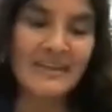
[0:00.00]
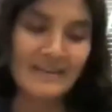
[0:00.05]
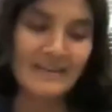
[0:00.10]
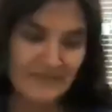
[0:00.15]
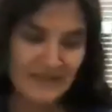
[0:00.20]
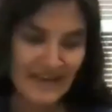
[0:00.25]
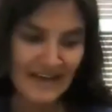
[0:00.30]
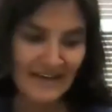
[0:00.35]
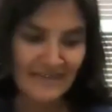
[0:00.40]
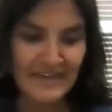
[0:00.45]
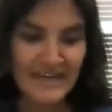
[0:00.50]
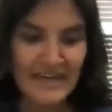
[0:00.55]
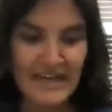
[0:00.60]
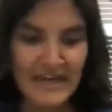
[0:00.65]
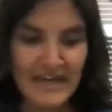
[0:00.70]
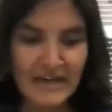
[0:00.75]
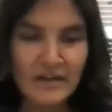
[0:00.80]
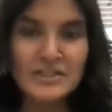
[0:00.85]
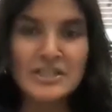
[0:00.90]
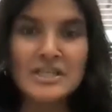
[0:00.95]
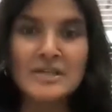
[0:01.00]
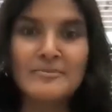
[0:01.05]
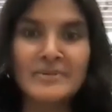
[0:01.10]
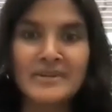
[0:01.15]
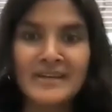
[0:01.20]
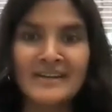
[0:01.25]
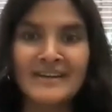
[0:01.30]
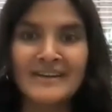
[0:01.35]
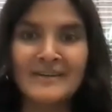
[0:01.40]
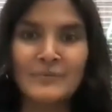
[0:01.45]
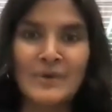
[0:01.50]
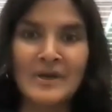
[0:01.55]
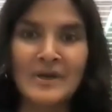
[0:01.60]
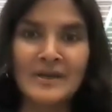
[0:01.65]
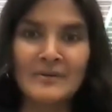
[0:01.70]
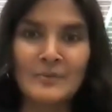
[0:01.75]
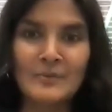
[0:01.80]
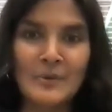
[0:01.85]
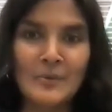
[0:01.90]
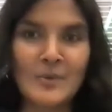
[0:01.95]
ARDP,
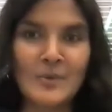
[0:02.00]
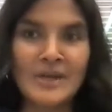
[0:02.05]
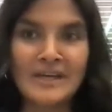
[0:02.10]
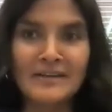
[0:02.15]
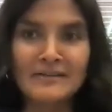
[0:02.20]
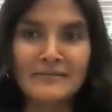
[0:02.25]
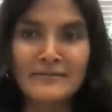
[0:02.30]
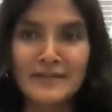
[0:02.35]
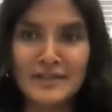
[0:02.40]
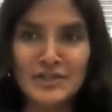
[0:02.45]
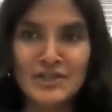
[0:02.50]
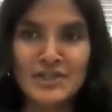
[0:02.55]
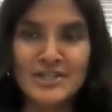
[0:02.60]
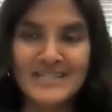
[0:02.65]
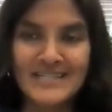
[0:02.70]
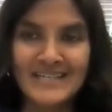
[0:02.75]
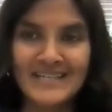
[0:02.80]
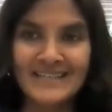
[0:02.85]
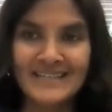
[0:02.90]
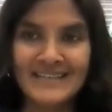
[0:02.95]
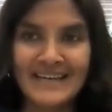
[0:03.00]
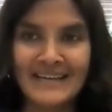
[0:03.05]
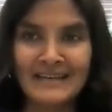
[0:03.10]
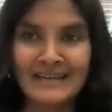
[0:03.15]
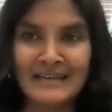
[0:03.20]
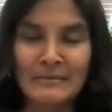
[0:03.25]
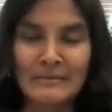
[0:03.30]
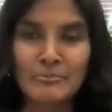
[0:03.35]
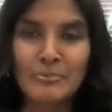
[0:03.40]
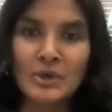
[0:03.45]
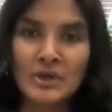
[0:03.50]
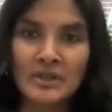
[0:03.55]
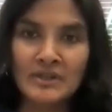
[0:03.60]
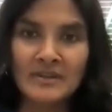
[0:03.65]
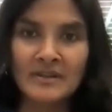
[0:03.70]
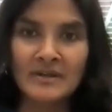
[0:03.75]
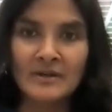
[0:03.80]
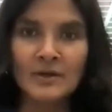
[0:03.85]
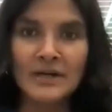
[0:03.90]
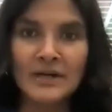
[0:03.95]
when we envisioned it and put
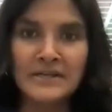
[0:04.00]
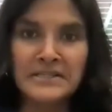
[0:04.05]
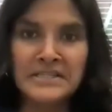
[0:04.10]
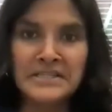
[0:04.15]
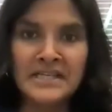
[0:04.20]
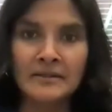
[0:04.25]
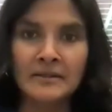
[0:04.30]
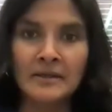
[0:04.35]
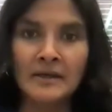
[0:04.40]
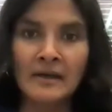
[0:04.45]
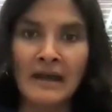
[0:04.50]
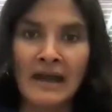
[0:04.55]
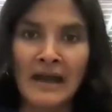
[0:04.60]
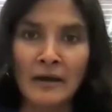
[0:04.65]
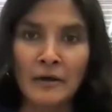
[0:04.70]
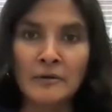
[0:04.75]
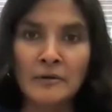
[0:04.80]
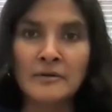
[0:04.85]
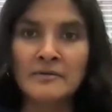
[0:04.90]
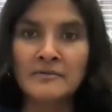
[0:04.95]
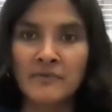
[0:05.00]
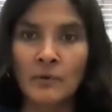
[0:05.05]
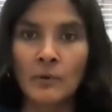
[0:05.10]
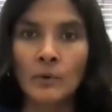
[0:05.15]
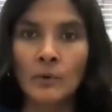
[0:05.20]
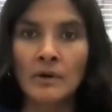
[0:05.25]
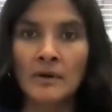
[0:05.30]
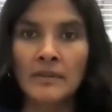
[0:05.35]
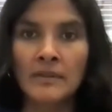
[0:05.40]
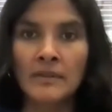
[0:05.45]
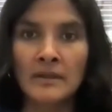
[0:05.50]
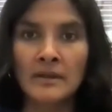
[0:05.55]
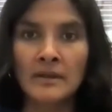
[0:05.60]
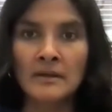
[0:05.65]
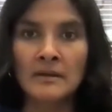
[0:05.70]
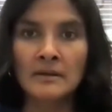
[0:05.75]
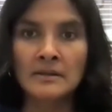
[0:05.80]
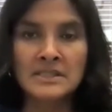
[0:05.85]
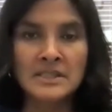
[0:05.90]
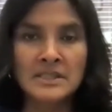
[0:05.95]
the criteria out for
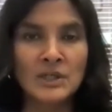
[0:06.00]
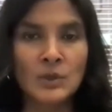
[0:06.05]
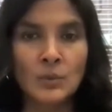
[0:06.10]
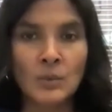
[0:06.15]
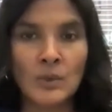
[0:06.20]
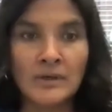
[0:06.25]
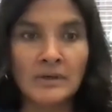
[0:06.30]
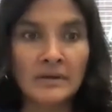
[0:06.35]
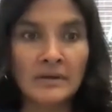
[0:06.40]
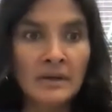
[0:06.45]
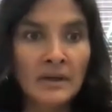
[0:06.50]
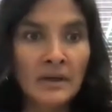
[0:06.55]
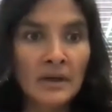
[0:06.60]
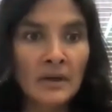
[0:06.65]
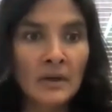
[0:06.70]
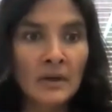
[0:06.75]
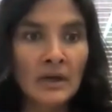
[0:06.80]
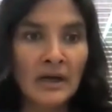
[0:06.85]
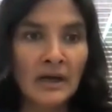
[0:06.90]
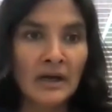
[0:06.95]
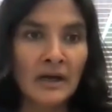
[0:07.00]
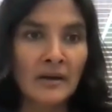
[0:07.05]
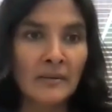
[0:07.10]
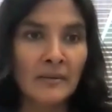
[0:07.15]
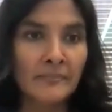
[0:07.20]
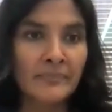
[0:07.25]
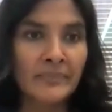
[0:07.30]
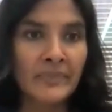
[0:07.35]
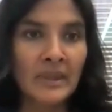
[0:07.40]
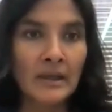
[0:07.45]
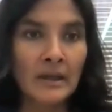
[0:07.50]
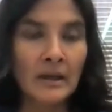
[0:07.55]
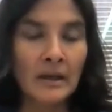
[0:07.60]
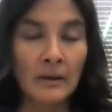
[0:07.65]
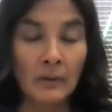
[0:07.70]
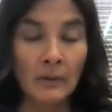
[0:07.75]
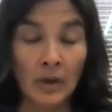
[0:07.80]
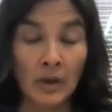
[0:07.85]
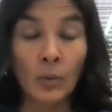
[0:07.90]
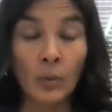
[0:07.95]
the tier 1
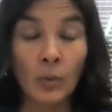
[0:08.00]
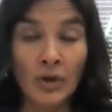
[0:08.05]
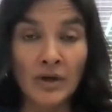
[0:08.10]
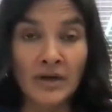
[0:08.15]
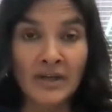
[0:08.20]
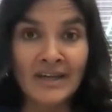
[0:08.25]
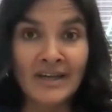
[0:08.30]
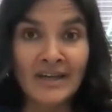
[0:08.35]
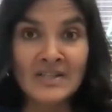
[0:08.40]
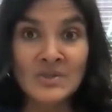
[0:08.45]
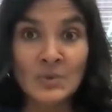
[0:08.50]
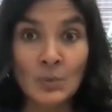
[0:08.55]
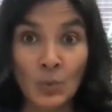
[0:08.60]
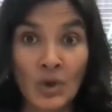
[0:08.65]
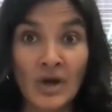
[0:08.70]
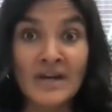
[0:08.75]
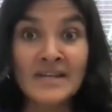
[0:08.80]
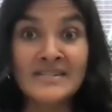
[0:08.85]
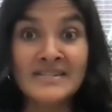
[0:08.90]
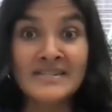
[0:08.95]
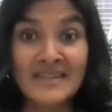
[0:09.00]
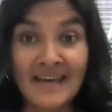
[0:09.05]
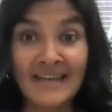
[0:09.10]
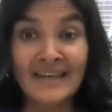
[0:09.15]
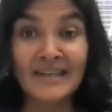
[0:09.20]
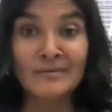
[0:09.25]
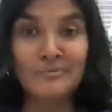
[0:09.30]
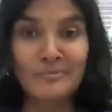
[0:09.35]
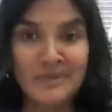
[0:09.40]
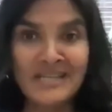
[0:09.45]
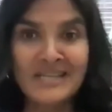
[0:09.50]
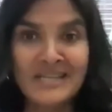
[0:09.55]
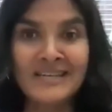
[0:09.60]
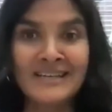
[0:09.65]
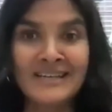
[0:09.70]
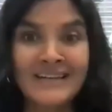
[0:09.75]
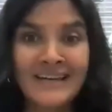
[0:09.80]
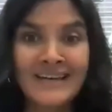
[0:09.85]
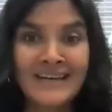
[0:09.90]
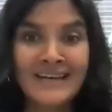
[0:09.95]
awardees, was that it
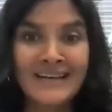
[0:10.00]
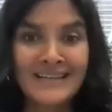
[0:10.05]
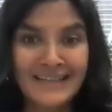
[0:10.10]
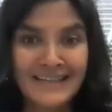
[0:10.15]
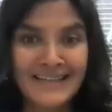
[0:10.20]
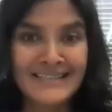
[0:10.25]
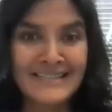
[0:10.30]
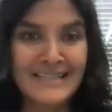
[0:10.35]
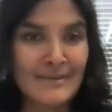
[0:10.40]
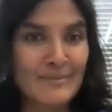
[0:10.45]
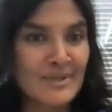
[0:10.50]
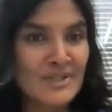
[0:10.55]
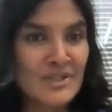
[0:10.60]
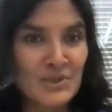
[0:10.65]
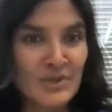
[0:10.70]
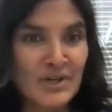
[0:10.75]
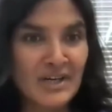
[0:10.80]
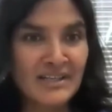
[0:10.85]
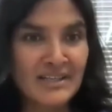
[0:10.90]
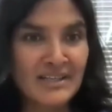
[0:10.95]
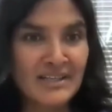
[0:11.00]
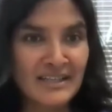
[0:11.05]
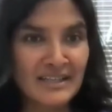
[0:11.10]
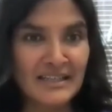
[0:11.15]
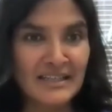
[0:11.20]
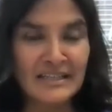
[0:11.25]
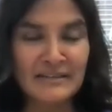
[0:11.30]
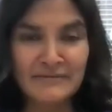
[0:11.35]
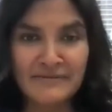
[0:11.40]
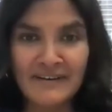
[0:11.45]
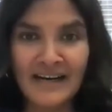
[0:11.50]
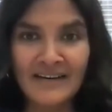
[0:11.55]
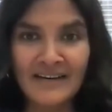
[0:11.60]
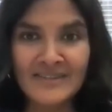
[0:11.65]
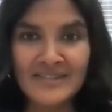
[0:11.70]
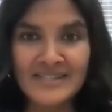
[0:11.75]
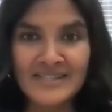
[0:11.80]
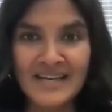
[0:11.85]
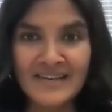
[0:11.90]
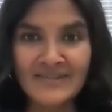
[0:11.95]
be demonstrated in 5
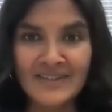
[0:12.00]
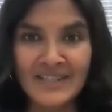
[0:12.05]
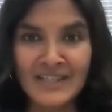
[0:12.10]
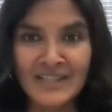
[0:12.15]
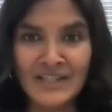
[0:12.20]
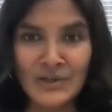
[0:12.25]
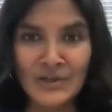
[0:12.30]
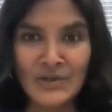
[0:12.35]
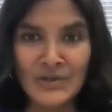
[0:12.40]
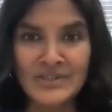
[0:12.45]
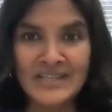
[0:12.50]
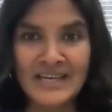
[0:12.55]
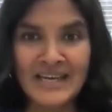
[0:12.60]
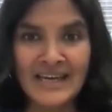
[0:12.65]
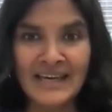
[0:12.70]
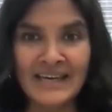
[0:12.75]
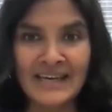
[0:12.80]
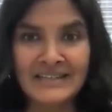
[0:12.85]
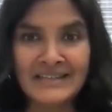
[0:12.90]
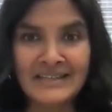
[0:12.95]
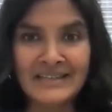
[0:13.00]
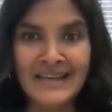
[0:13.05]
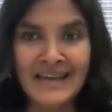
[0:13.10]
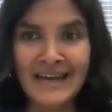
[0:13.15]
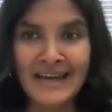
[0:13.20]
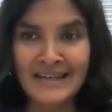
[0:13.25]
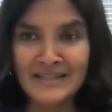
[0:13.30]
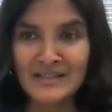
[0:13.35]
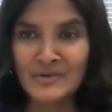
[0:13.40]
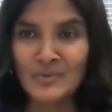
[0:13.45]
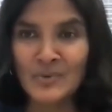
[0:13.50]
to 7 years. And yes,